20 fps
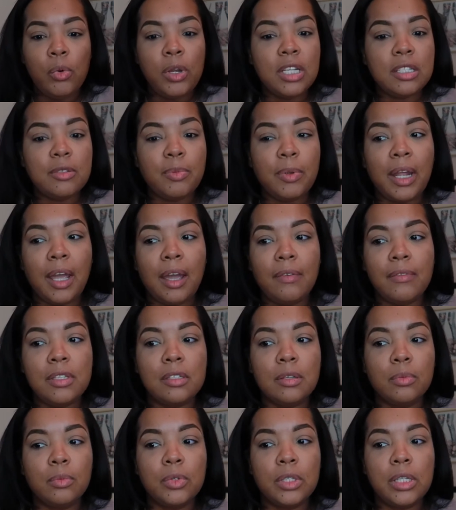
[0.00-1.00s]
just been having
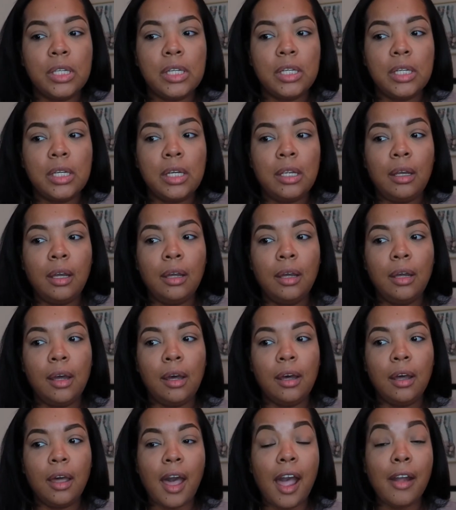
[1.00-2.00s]
some really good
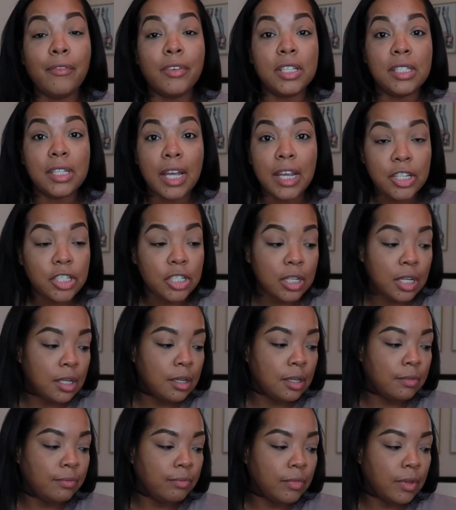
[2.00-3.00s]

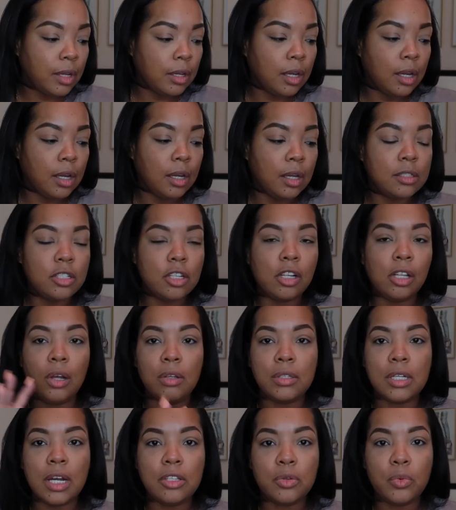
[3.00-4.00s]
conversation to
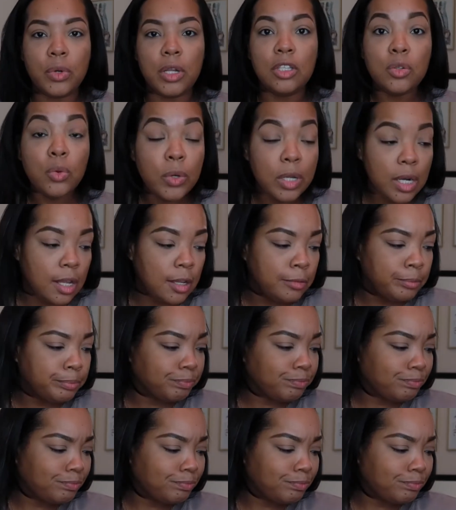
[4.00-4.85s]
close out 2020,